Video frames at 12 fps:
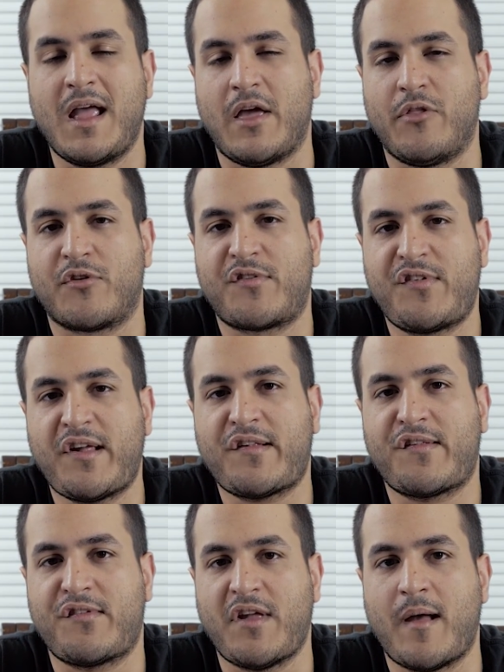And there's
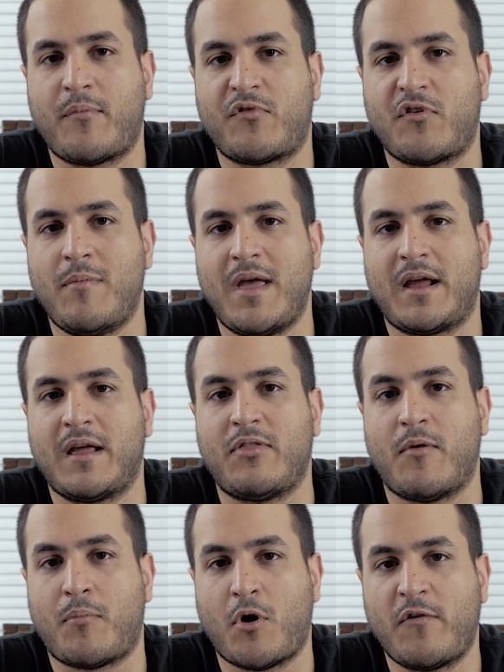6 steps to make
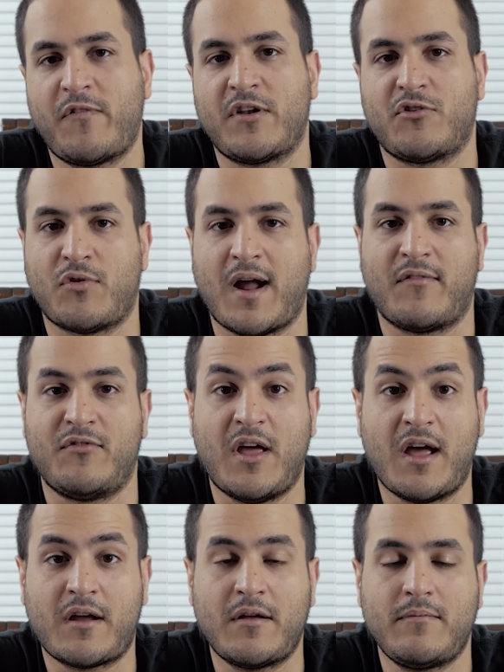the perfect draft
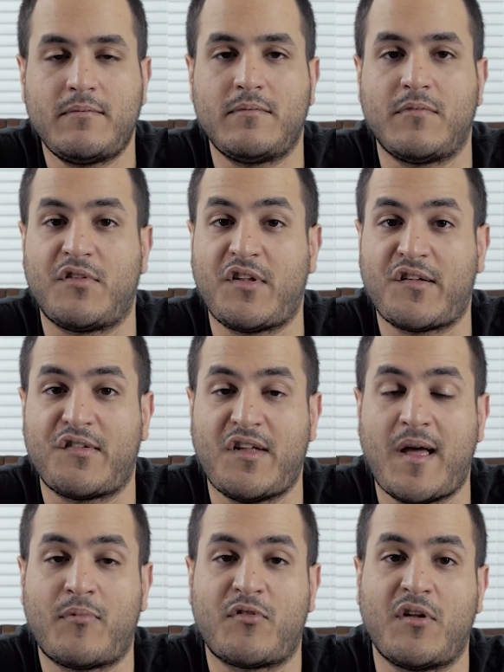deck, 6
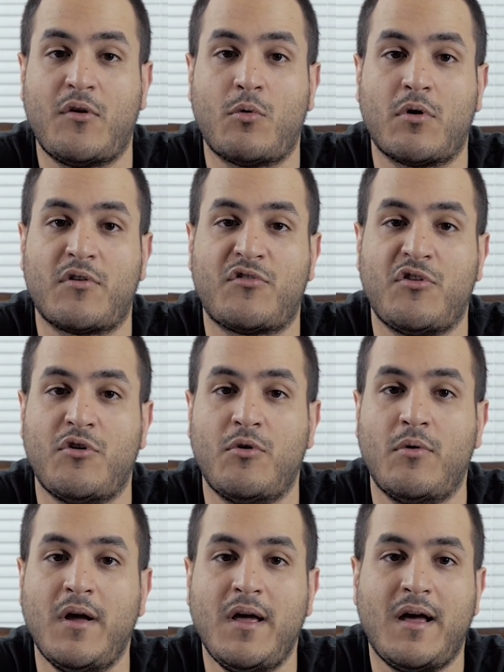steps in order
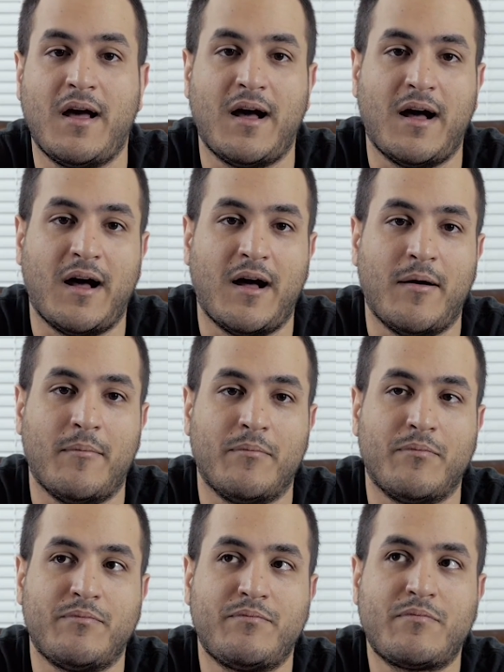to
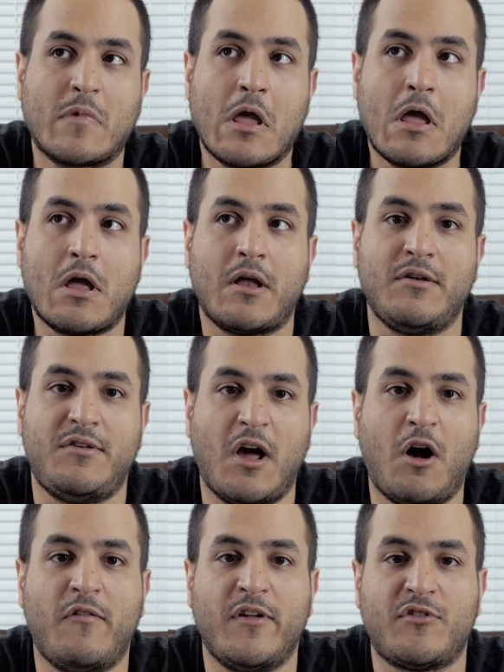
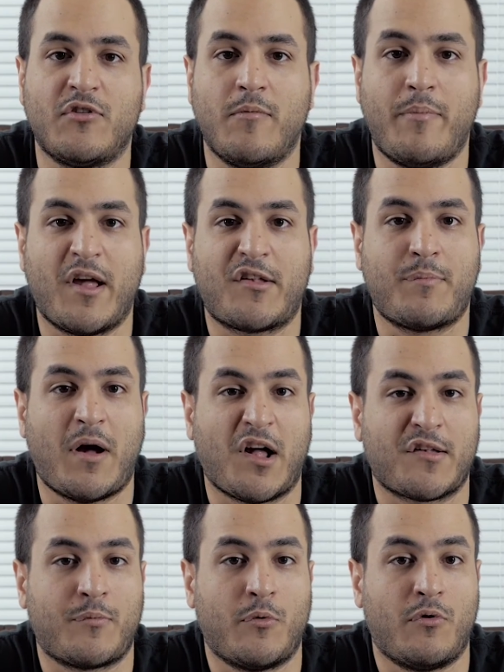delve into the best
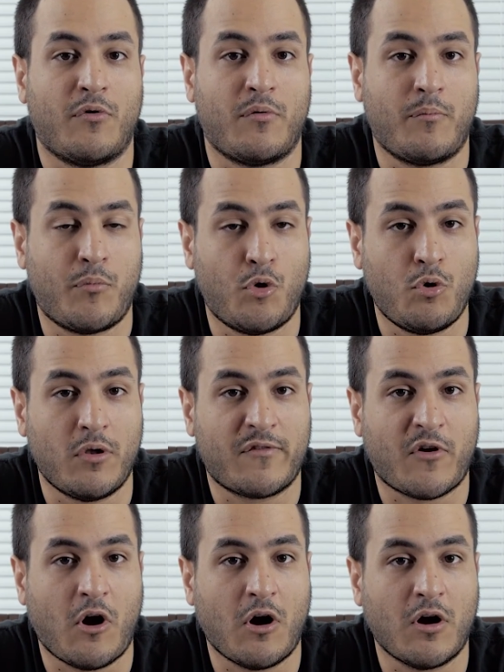possible pool
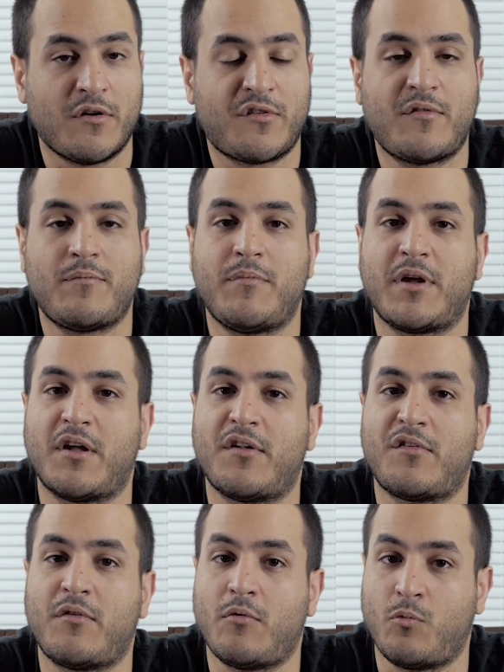of cards,
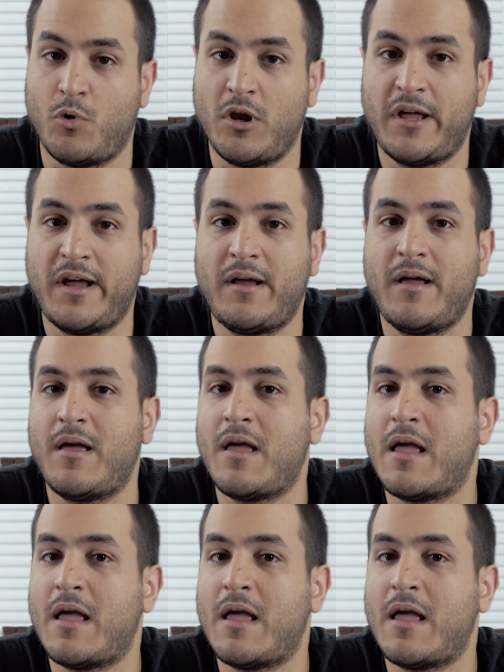because really